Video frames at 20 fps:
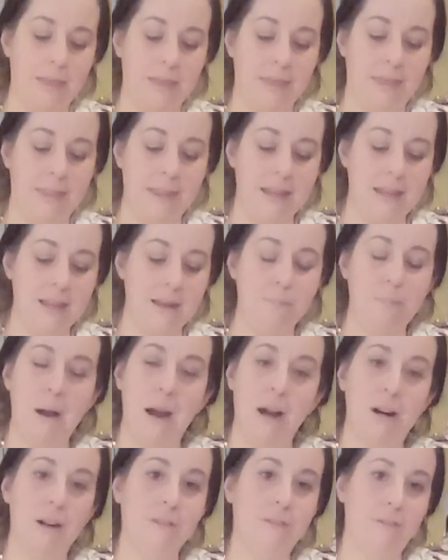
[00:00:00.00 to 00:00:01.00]
the
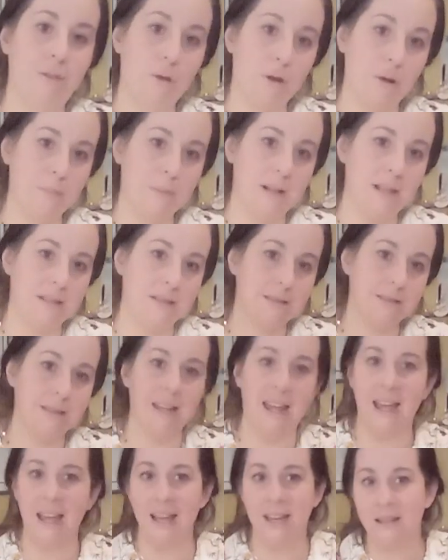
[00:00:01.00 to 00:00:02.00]
piriformis
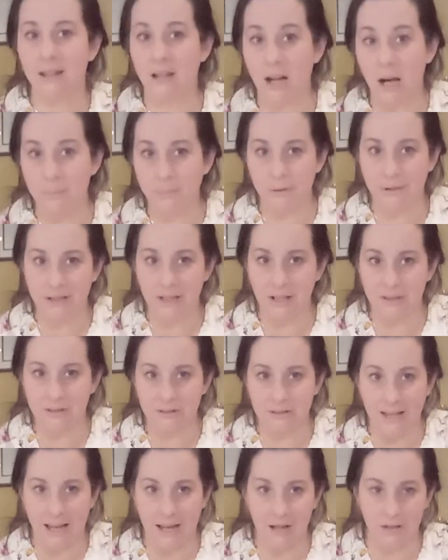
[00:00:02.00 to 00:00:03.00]
and a couple of the other
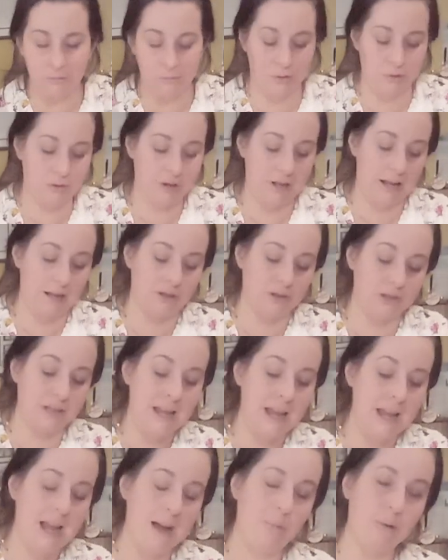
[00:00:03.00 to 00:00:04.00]
lateral rotators,
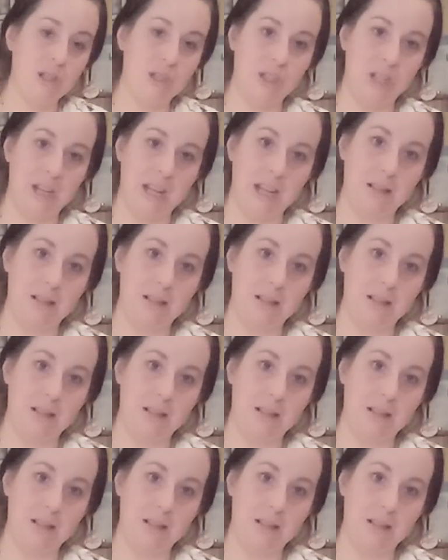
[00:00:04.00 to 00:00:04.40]
which